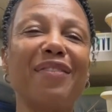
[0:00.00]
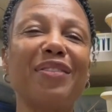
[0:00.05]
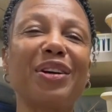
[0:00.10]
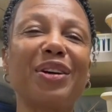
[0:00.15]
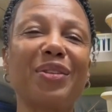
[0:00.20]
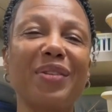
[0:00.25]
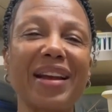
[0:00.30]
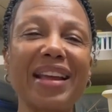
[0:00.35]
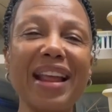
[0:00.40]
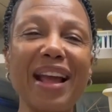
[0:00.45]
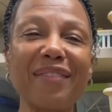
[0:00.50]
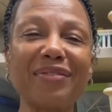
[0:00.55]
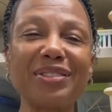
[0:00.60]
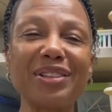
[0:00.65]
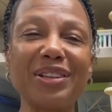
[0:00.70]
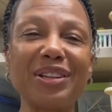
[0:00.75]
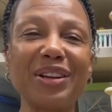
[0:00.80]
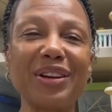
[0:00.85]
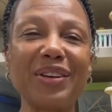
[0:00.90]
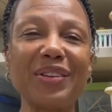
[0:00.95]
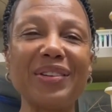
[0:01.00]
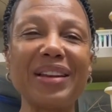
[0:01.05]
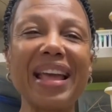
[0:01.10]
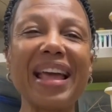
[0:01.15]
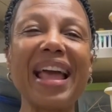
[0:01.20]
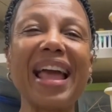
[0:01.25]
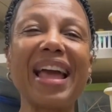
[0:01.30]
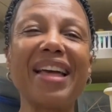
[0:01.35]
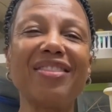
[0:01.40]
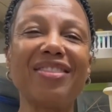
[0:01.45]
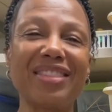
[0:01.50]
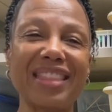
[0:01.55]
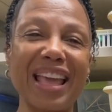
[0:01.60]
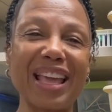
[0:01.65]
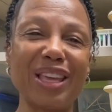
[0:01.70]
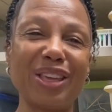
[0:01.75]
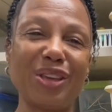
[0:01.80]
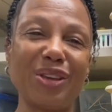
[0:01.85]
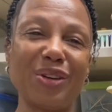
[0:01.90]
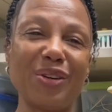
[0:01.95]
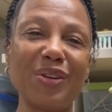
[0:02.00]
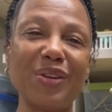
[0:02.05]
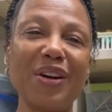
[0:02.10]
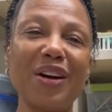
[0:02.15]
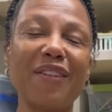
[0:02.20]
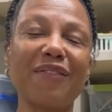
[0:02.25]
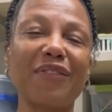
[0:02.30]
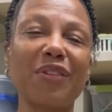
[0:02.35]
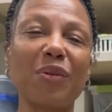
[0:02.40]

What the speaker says: a great afternoon, and thank you for